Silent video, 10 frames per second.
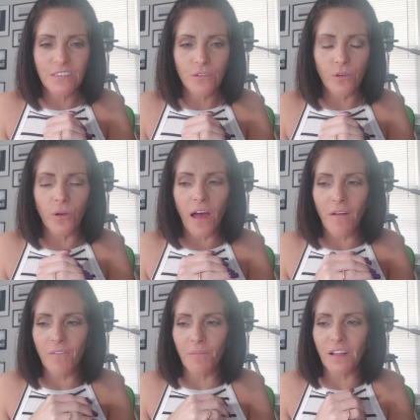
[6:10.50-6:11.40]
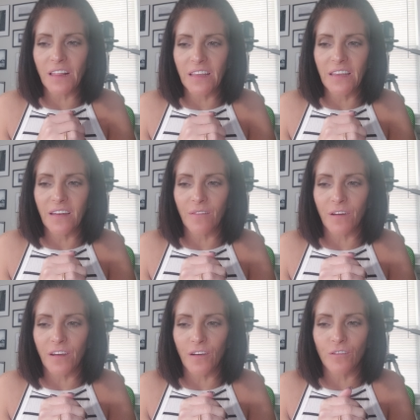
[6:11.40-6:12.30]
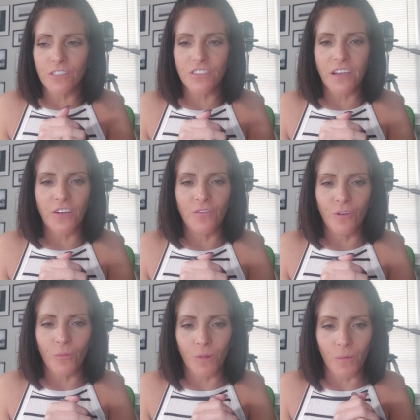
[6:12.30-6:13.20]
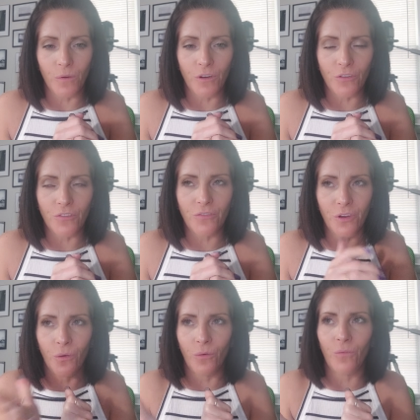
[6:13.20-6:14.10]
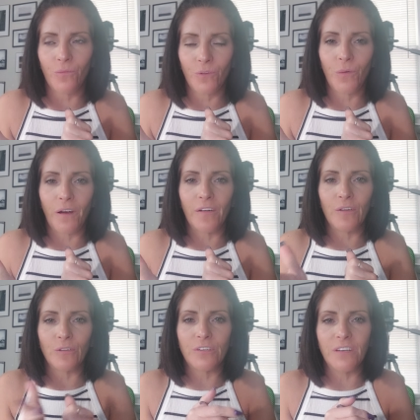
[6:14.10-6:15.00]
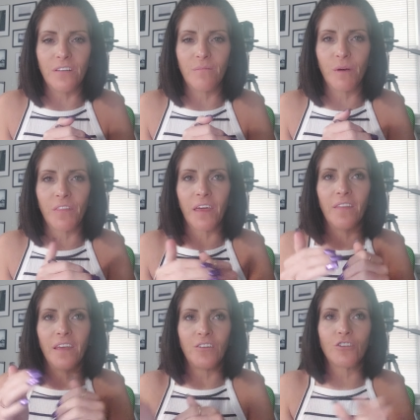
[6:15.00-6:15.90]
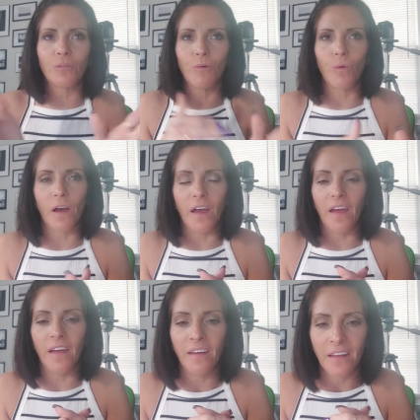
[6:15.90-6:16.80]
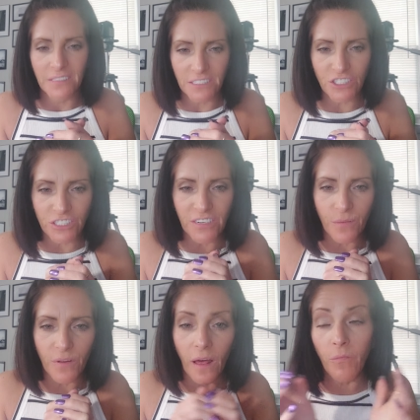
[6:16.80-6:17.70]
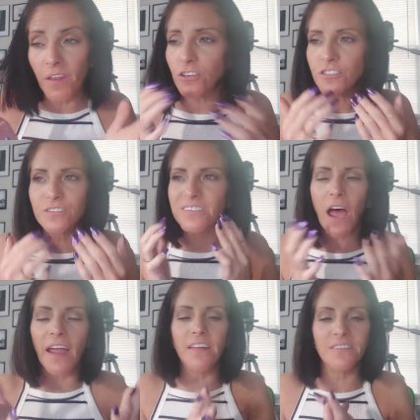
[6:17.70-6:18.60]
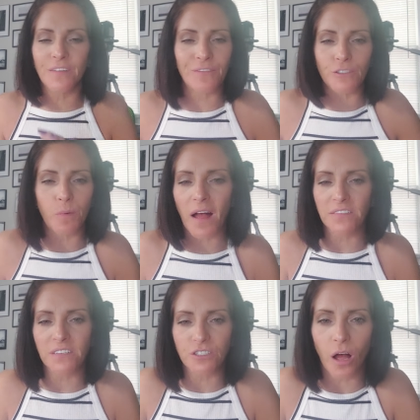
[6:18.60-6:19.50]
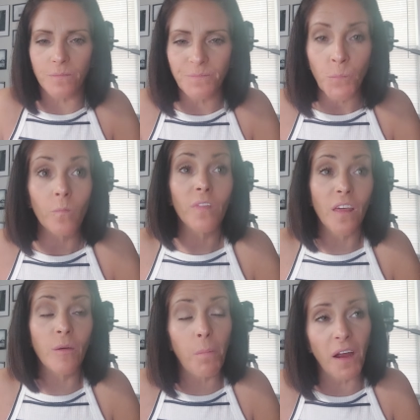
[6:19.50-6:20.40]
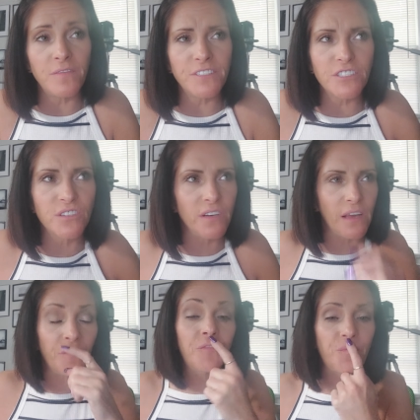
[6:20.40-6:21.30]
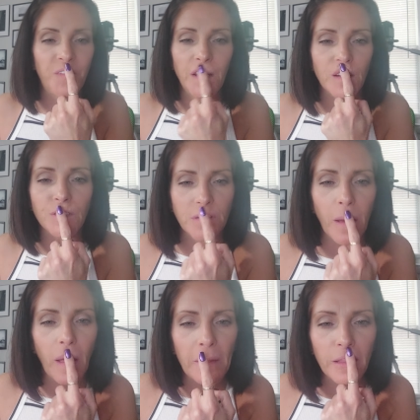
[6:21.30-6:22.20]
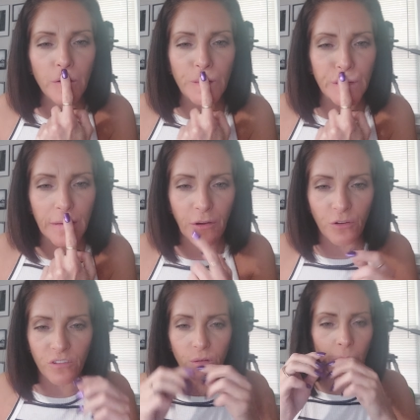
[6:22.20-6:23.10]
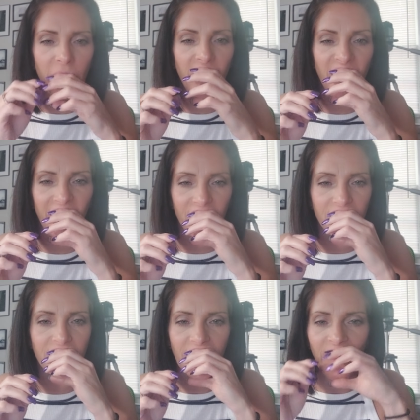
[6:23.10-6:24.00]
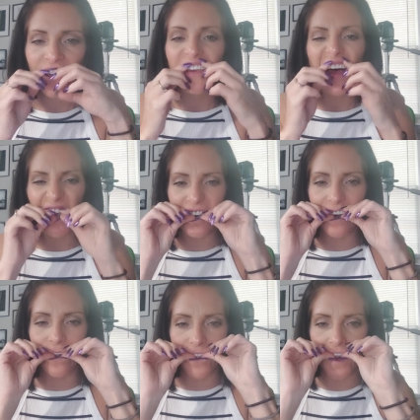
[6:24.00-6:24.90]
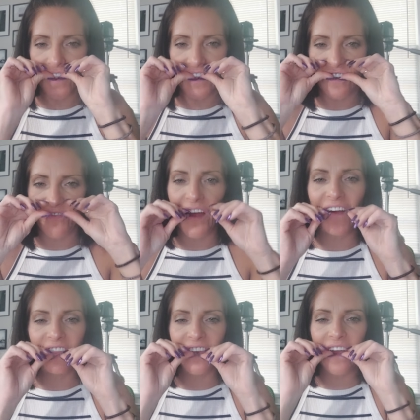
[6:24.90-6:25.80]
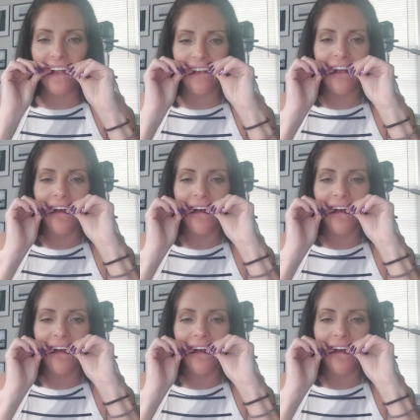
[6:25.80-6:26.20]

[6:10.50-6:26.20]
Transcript: so you have them cleaned every year, just like you normally would your, your, your regular teeth, but then they took them away and she did reline. They just tight in different spots, that's all. The bike feels good. It feels loose in here still, and it is. I don't think that's, I think